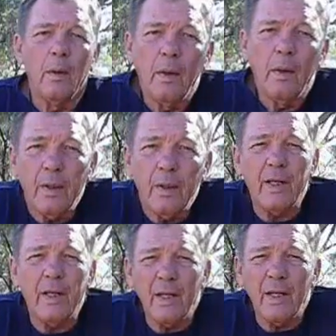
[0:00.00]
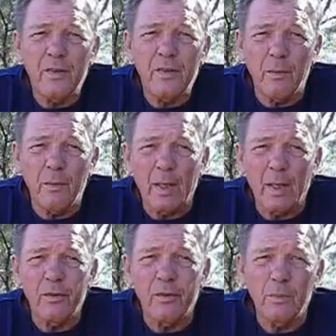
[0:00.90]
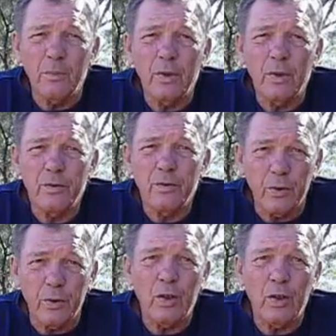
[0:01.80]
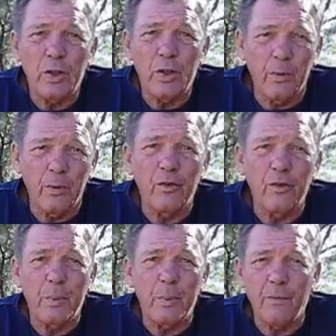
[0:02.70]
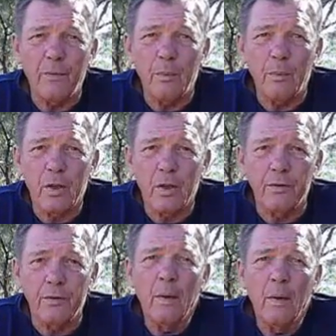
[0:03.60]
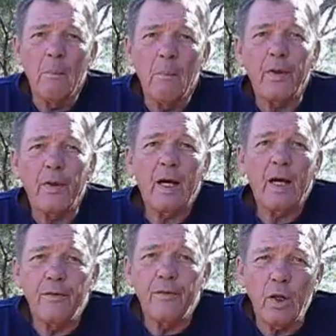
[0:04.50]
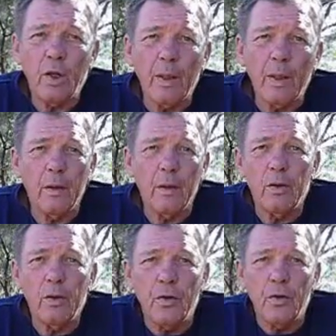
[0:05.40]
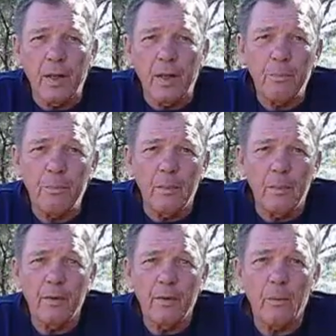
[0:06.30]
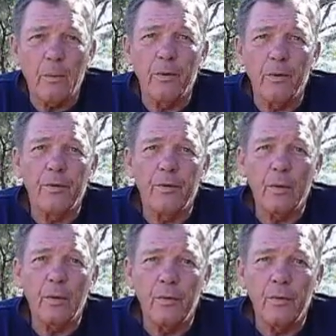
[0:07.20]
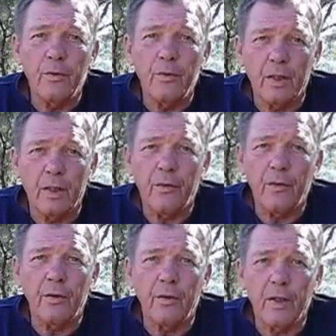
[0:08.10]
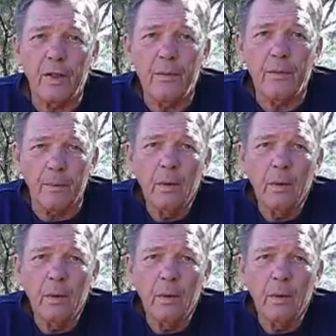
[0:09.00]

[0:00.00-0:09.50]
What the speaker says: In 1887, Michelson and Morley certainly showed that the speed of light was constant, but they gave us only one conclusion of that experiment, and that was that there was no such thing as the ether.